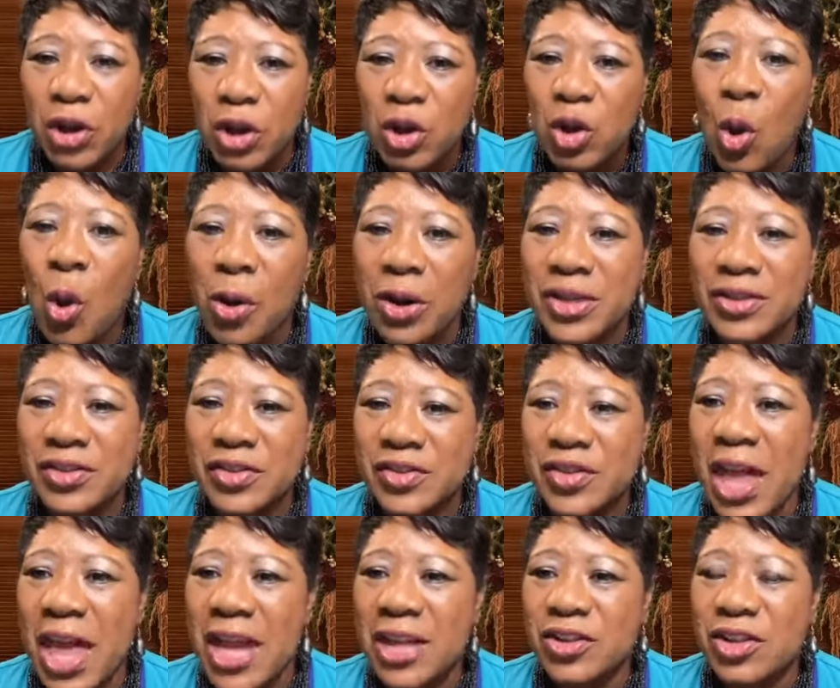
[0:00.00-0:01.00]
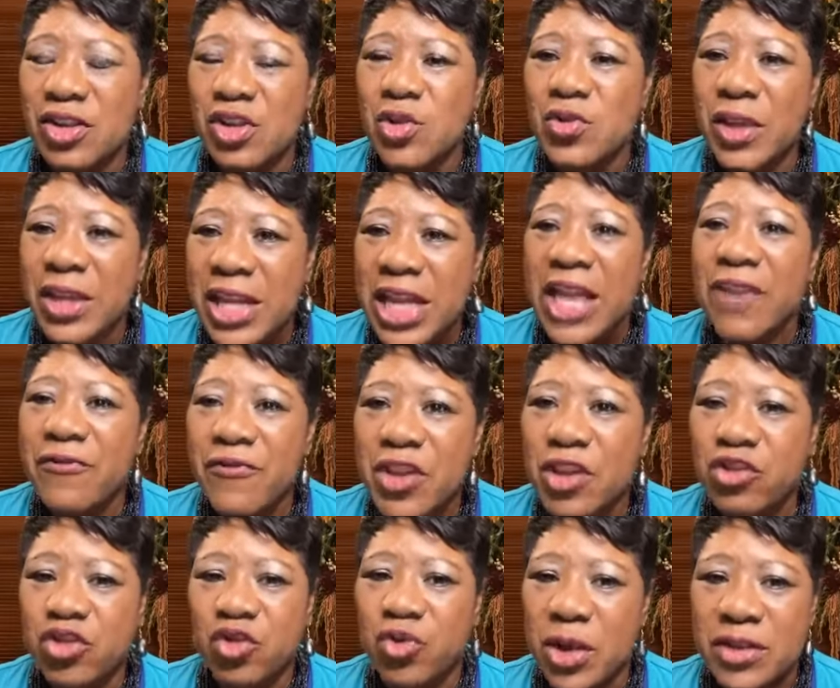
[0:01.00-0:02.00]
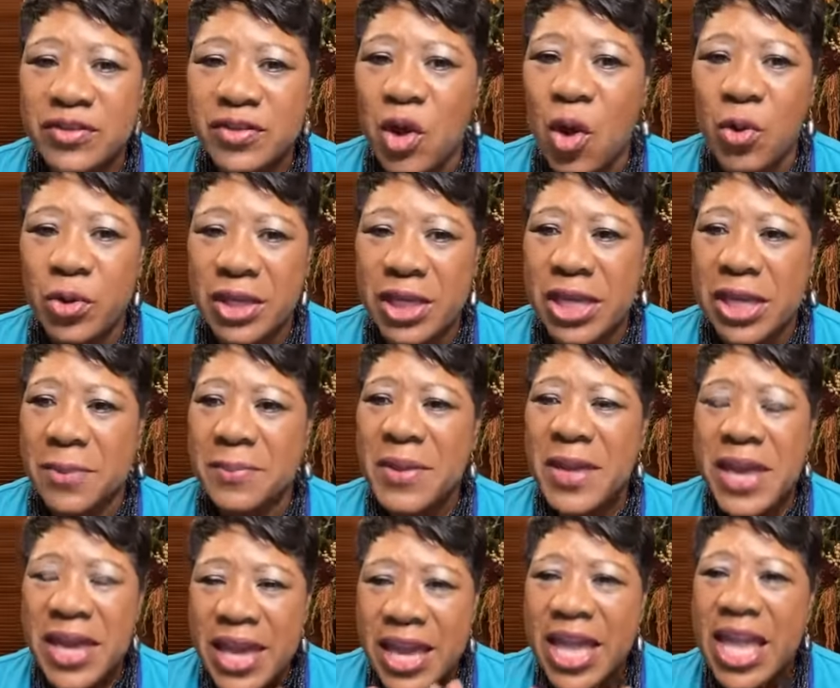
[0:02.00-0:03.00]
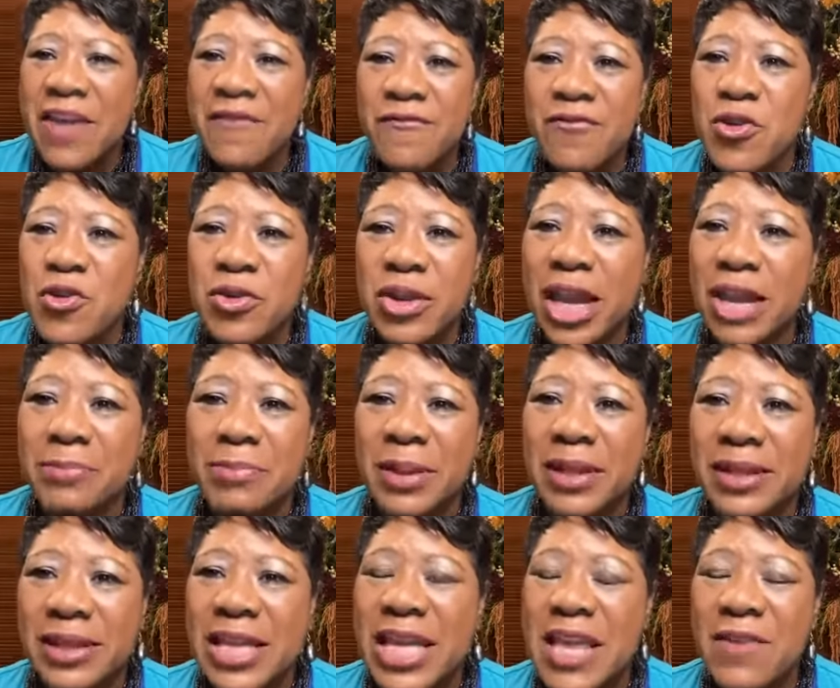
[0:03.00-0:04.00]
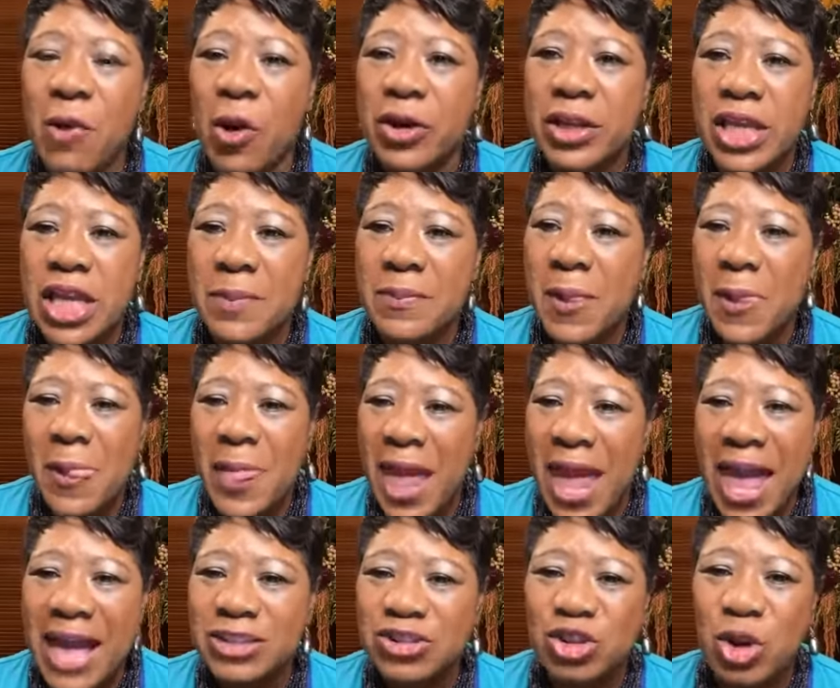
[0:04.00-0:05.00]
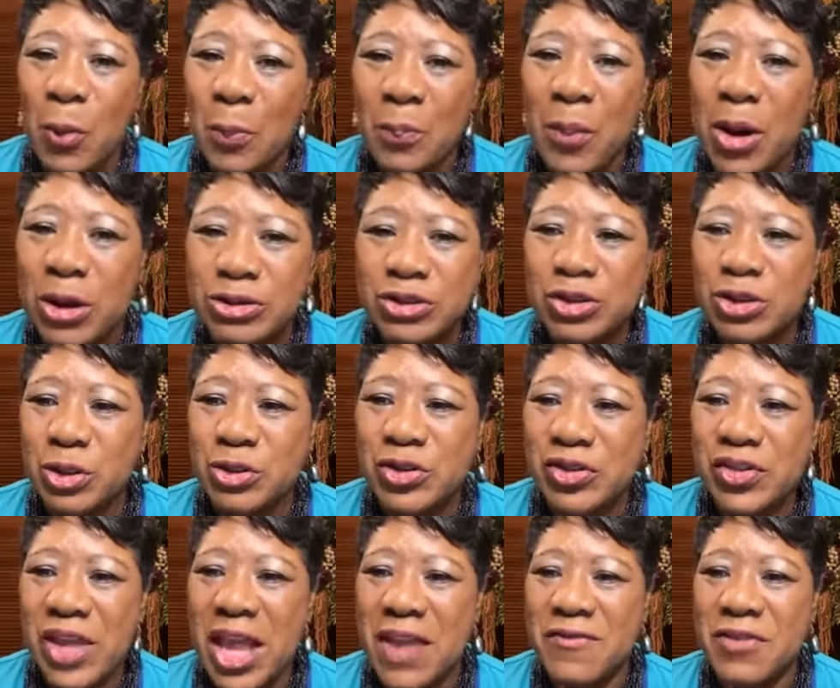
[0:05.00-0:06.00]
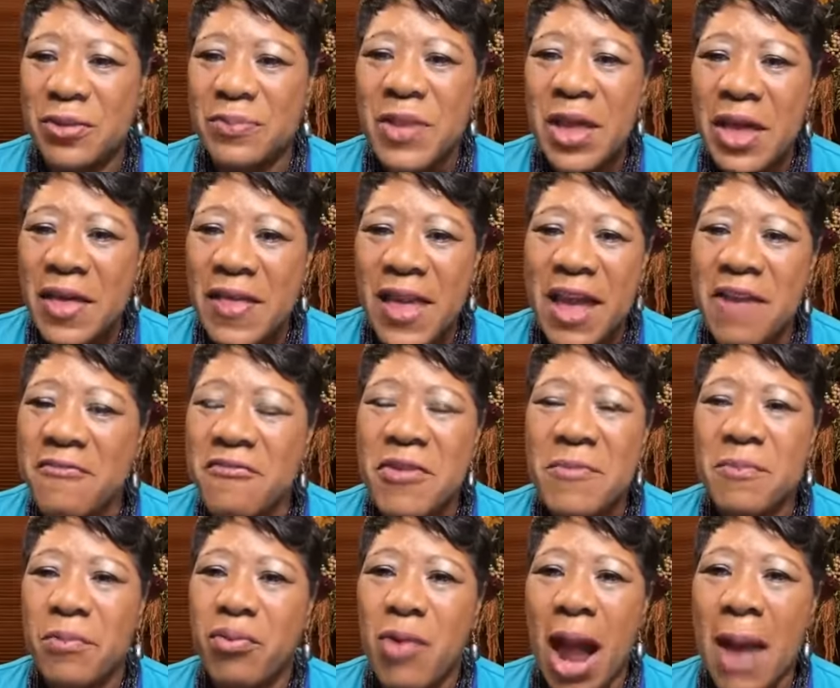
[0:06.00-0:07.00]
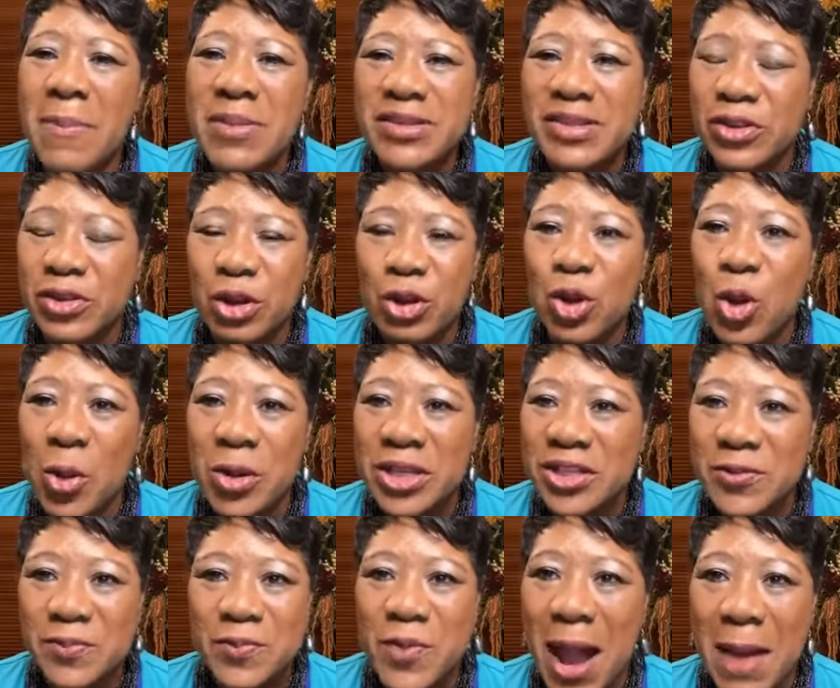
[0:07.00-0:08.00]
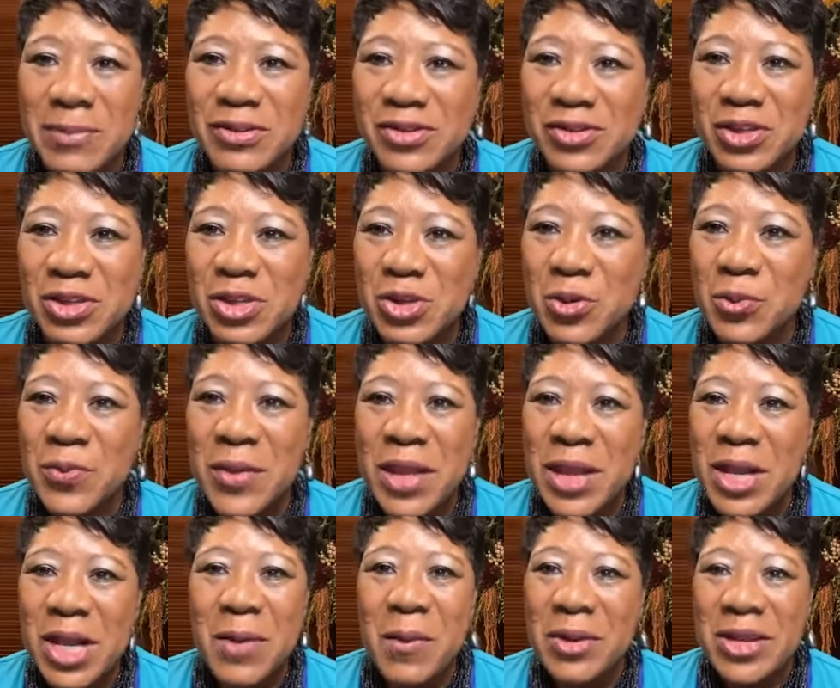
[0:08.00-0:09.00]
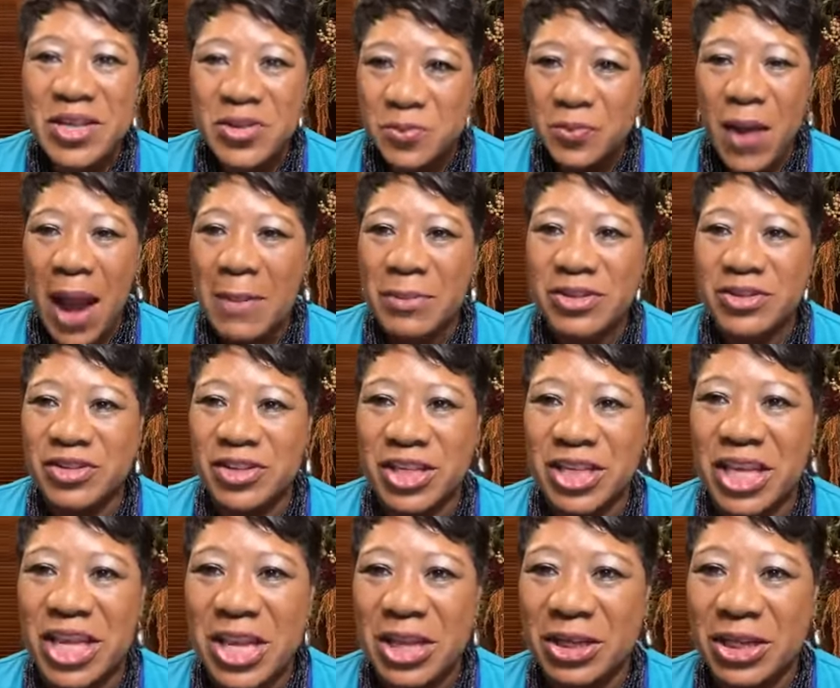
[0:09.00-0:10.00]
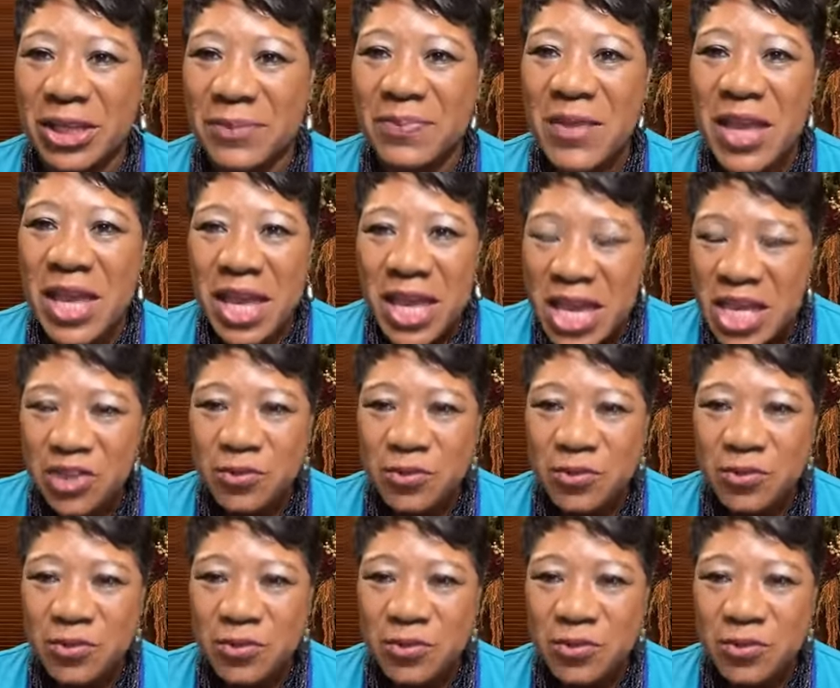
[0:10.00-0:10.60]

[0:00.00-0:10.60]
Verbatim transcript: The Lord is saying to you that if you trust trust on him, if you can believe on him as your personal savior, every promise that the Lord has promised to you, come on, he's promised you healing.